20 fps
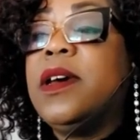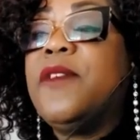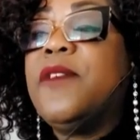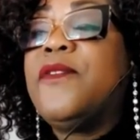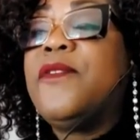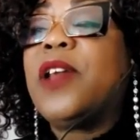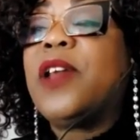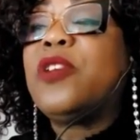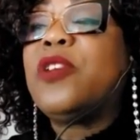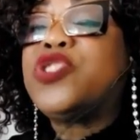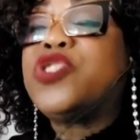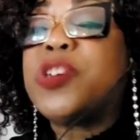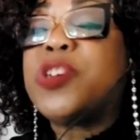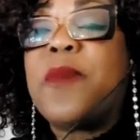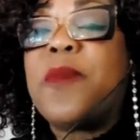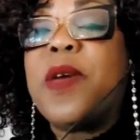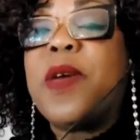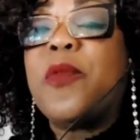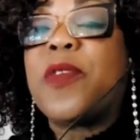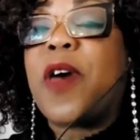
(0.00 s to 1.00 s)

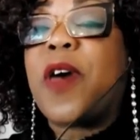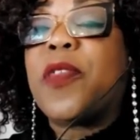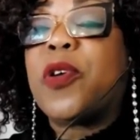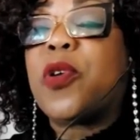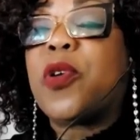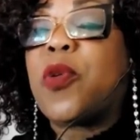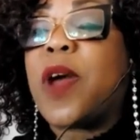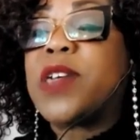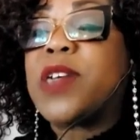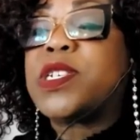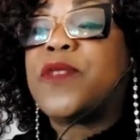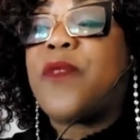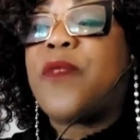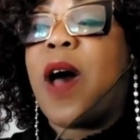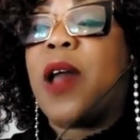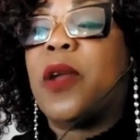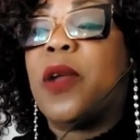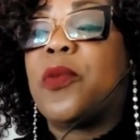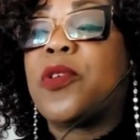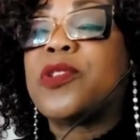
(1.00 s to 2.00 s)
Fellowshipping with other Christ
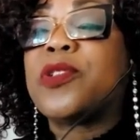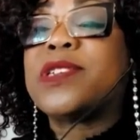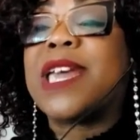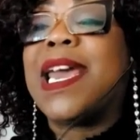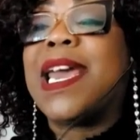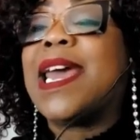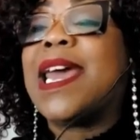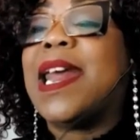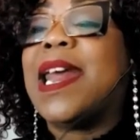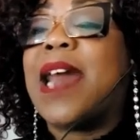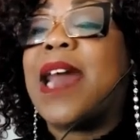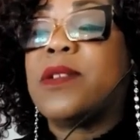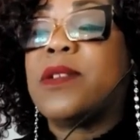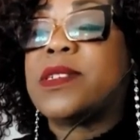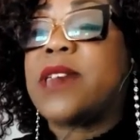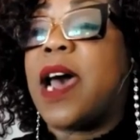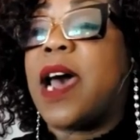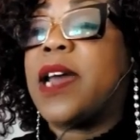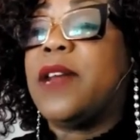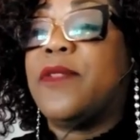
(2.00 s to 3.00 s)
followers in and
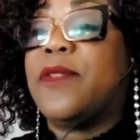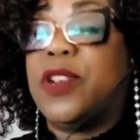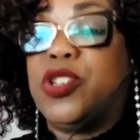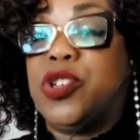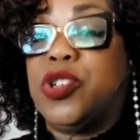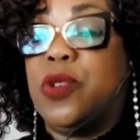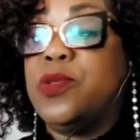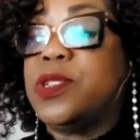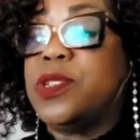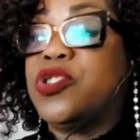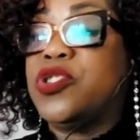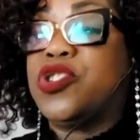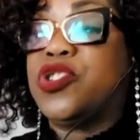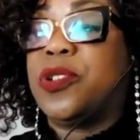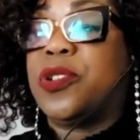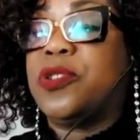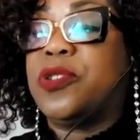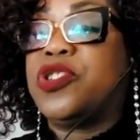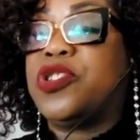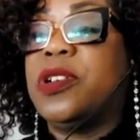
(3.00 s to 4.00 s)
outside of a chosen
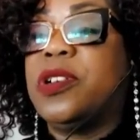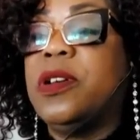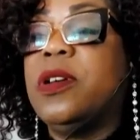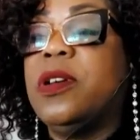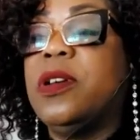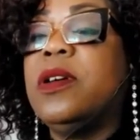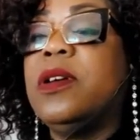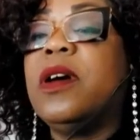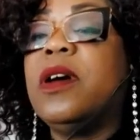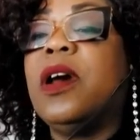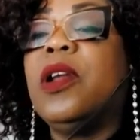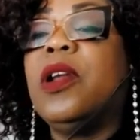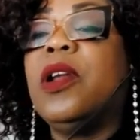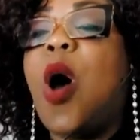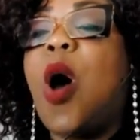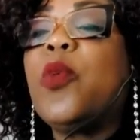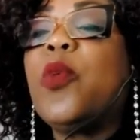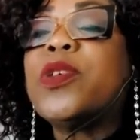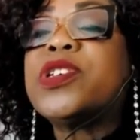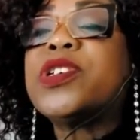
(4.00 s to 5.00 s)
church,
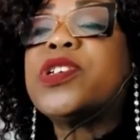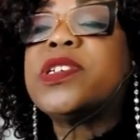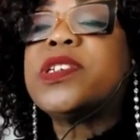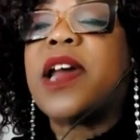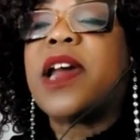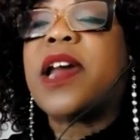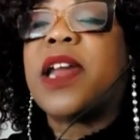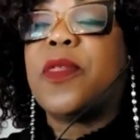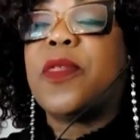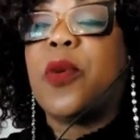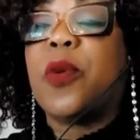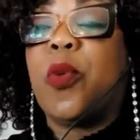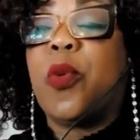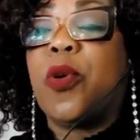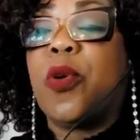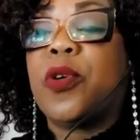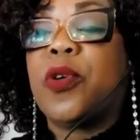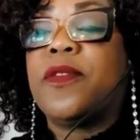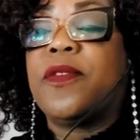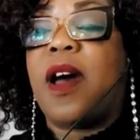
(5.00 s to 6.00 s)
along with studying the
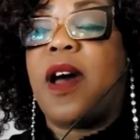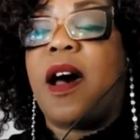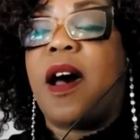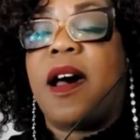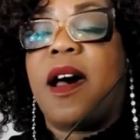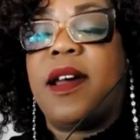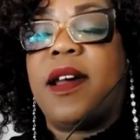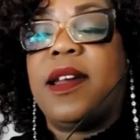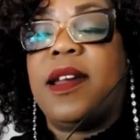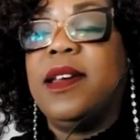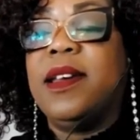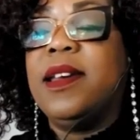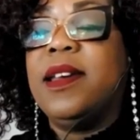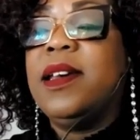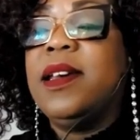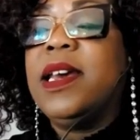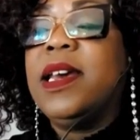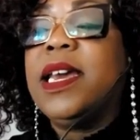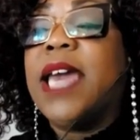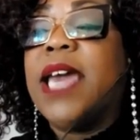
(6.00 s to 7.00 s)
Word of God,
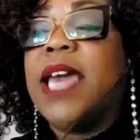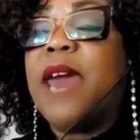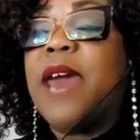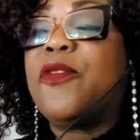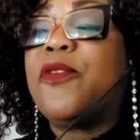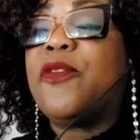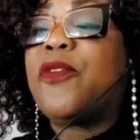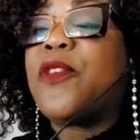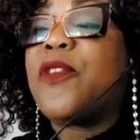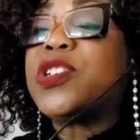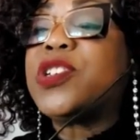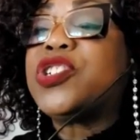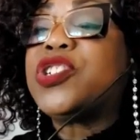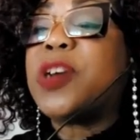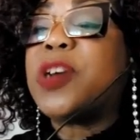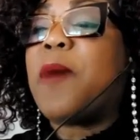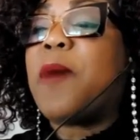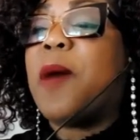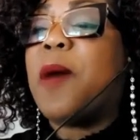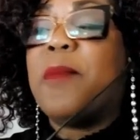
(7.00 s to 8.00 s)
gave
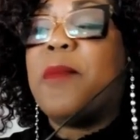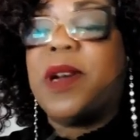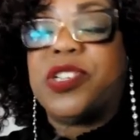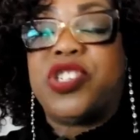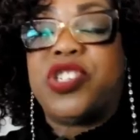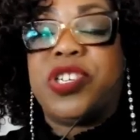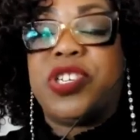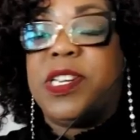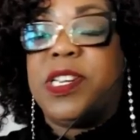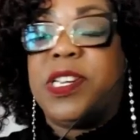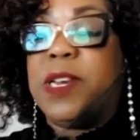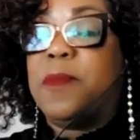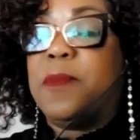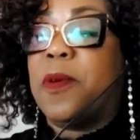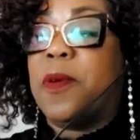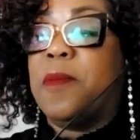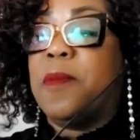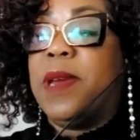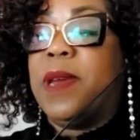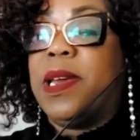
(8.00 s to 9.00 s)
friendship a much deeper
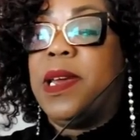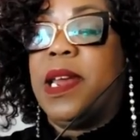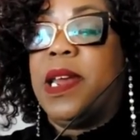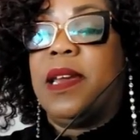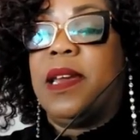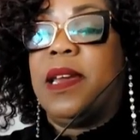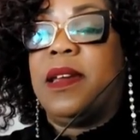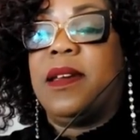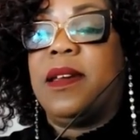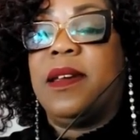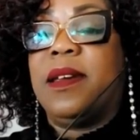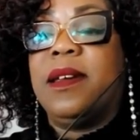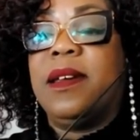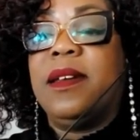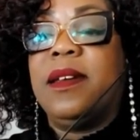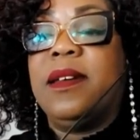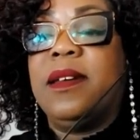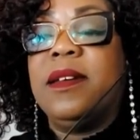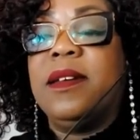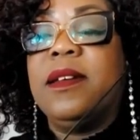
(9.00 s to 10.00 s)
meaning.
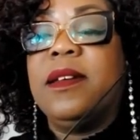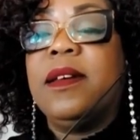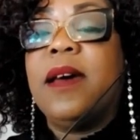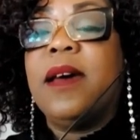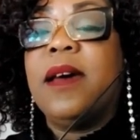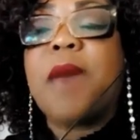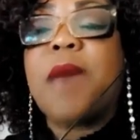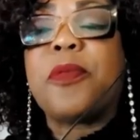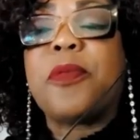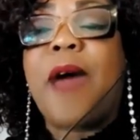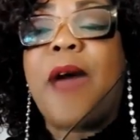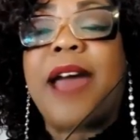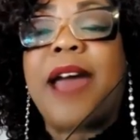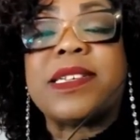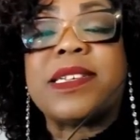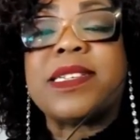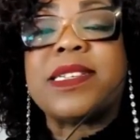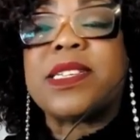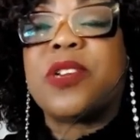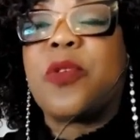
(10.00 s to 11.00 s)
I practiced